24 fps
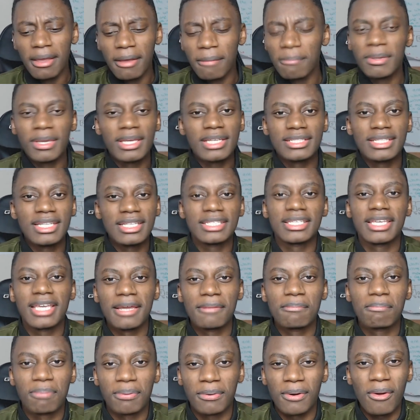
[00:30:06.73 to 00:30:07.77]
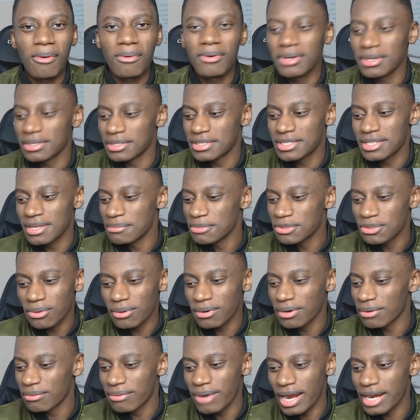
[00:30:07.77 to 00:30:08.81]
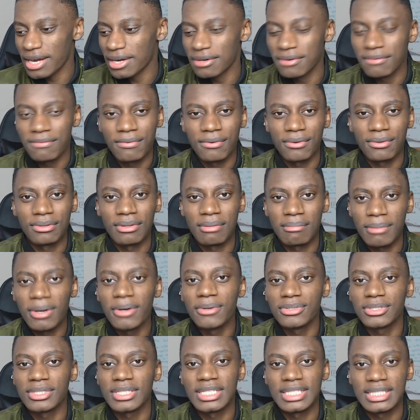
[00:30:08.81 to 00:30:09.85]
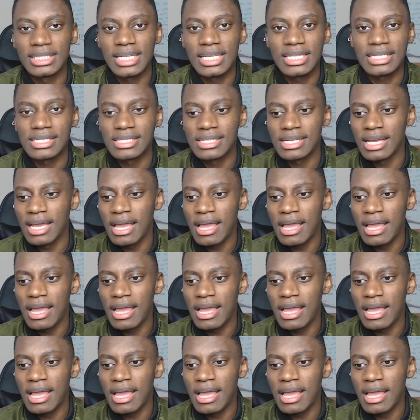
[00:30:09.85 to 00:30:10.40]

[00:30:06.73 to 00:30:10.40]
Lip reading: Because this kid broke some sort of record for the most assists